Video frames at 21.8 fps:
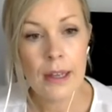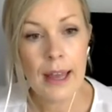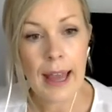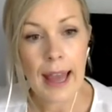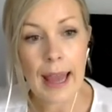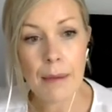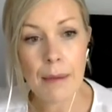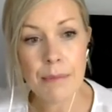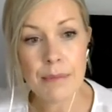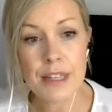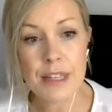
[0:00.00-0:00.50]

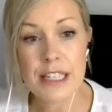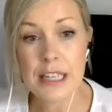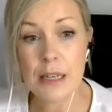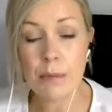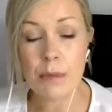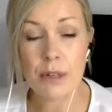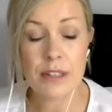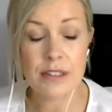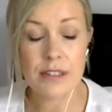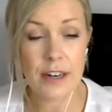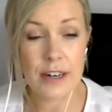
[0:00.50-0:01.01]
Um, the team
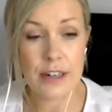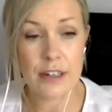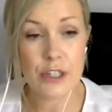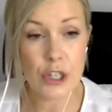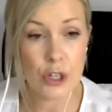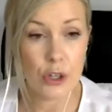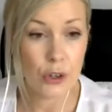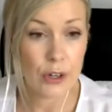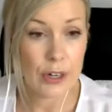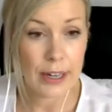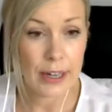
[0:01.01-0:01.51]
are starting to
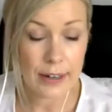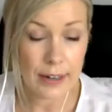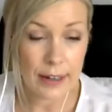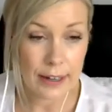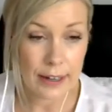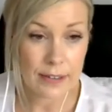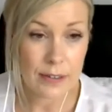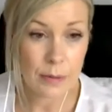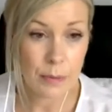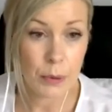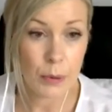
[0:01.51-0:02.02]
look at,
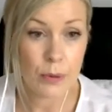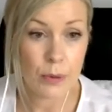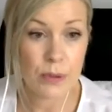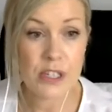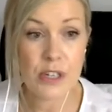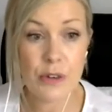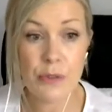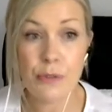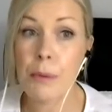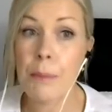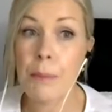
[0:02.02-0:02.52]
I suppose,
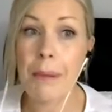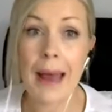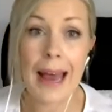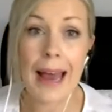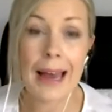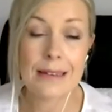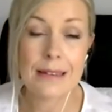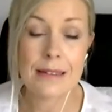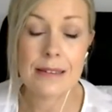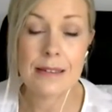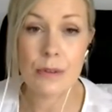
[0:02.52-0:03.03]
different paths.